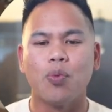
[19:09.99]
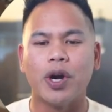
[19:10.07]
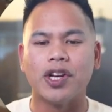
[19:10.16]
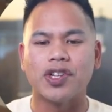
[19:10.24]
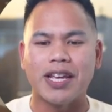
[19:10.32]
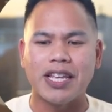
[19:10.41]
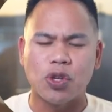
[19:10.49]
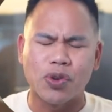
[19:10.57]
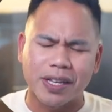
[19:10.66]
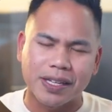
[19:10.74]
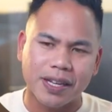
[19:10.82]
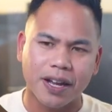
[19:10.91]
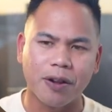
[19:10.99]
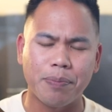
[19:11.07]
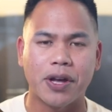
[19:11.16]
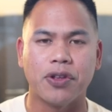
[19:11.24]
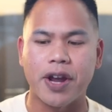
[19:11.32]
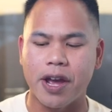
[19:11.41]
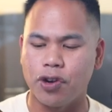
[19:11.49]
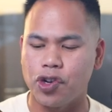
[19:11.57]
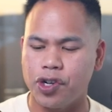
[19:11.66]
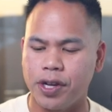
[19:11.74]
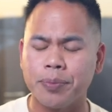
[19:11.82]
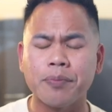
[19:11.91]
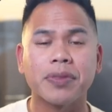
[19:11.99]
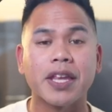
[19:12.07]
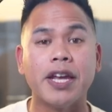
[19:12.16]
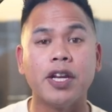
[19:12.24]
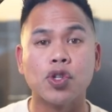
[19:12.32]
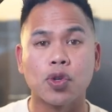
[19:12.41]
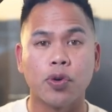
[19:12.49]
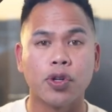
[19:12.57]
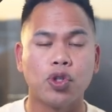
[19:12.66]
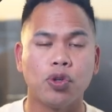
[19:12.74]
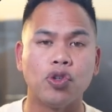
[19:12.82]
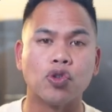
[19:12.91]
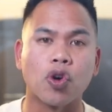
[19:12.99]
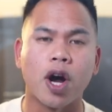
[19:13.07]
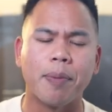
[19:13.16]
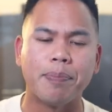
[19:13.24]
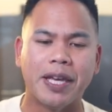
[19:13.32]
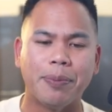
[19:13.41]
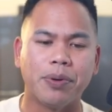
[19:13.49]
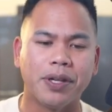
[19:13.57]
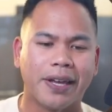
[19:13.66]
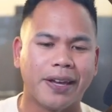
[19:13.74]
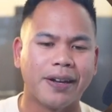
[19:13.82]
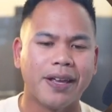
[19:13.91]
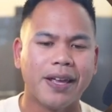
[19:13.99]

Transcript: which you can tell by their energy, and it's going to draw people in.